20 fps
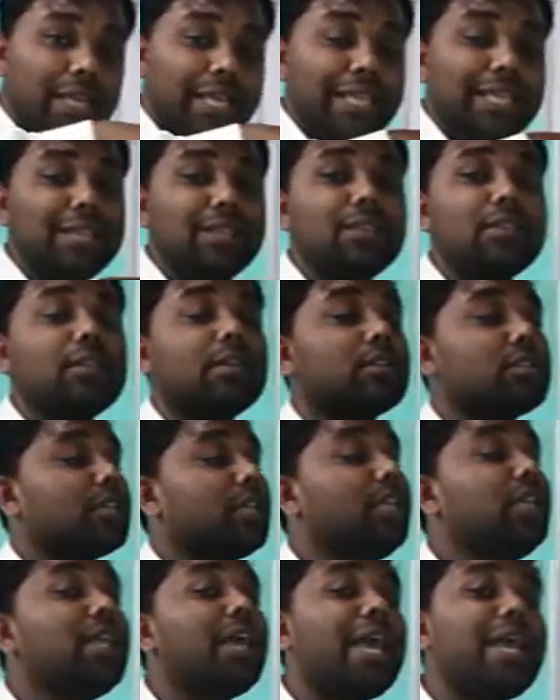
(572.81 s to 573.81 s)
in
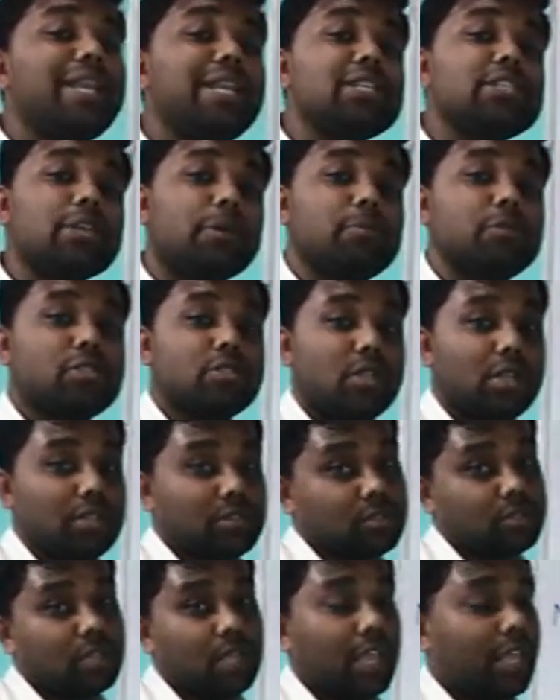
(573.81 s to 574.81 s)
any
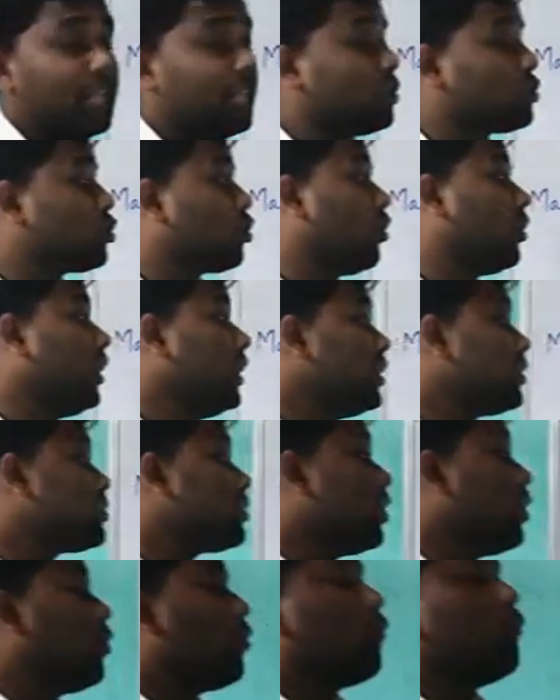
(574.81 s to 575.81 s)
substance is called its